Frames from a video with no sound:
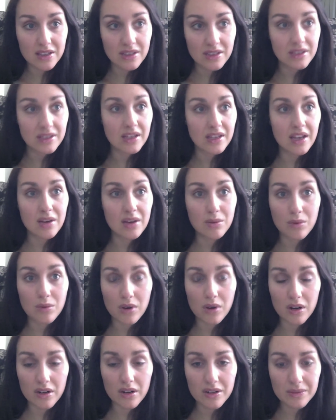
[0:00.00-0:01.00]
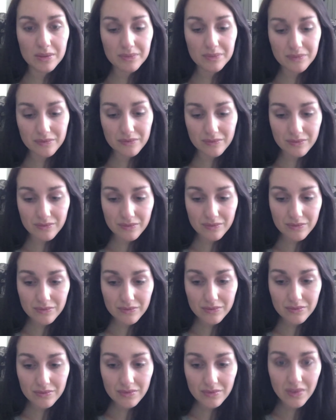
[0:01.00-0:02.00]
a word.
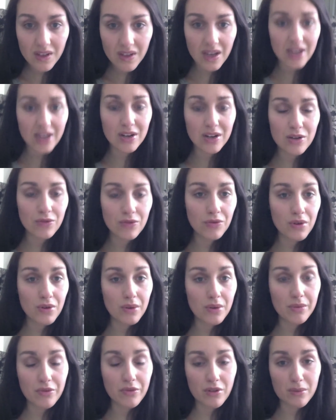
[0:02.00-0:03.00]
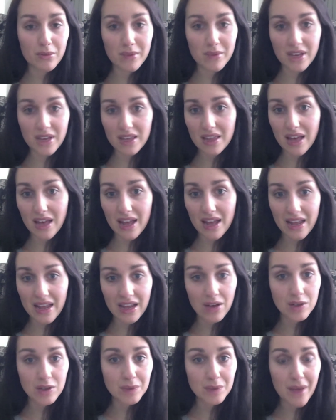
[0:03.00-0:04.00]
I know for for me that it goes
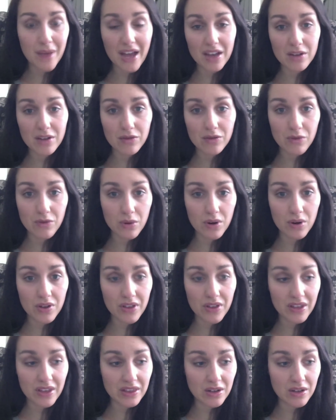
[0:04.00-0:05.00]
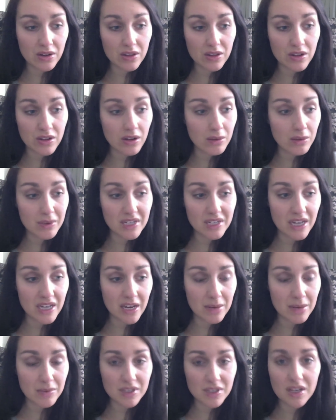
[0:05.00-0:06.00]
back and forth. Like there there'll be
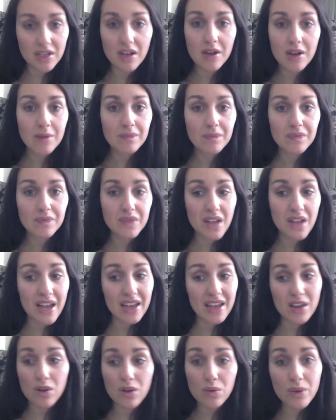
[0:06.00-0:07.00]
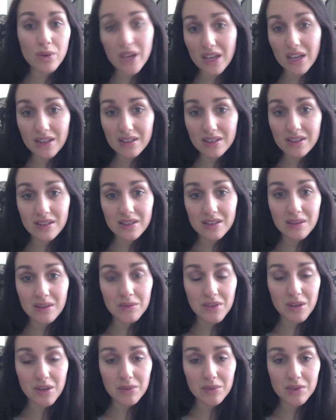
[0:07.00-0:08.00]
times I can go weeks
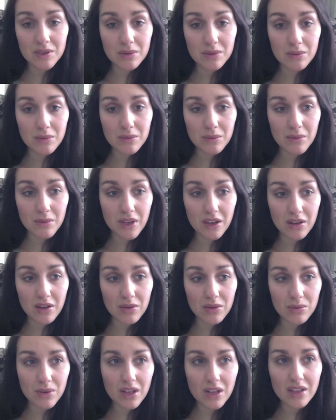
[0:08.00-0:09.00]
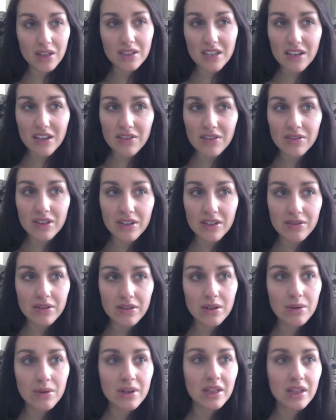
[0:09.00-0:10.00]
sometimes being relatively
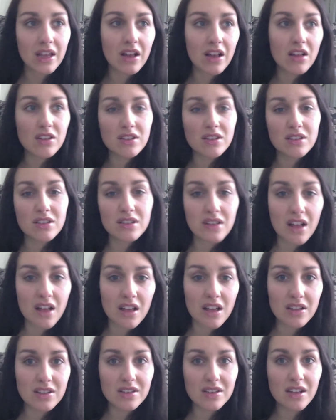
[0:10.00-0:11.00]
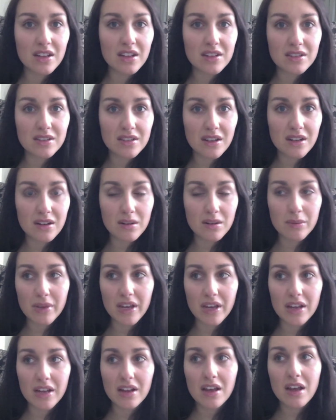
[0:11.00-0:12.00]
fluent. Like I'll I'll stutter a
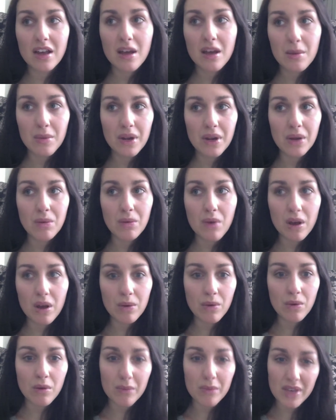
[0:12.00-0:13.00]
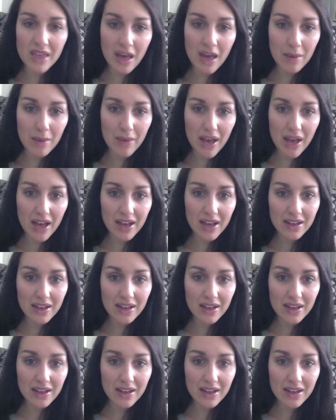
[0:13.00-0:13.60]
bit, but it, it won't be that bad.